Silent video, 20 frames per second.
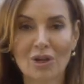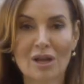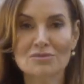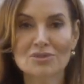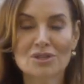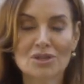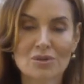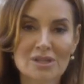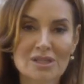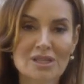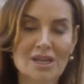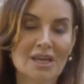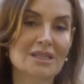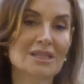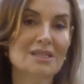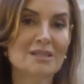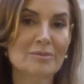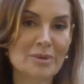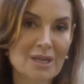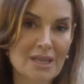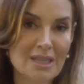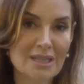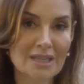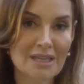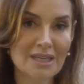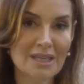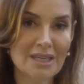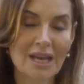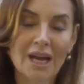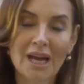I'm so excited to be
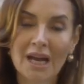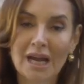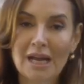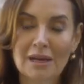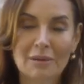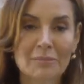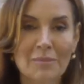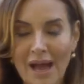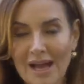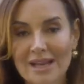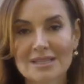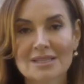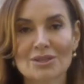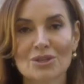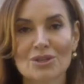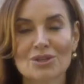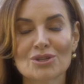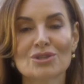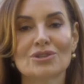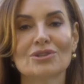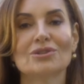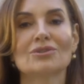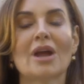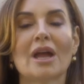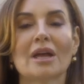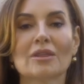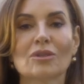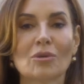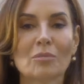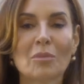the ambassador to
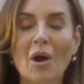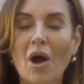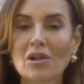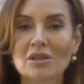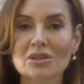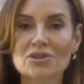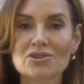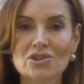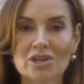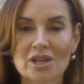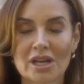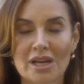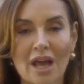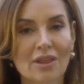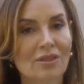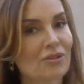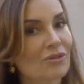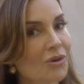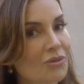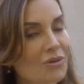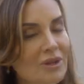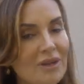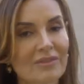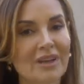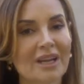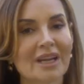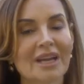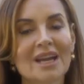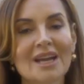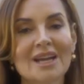Anthropologie and
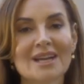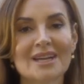AnthroLiving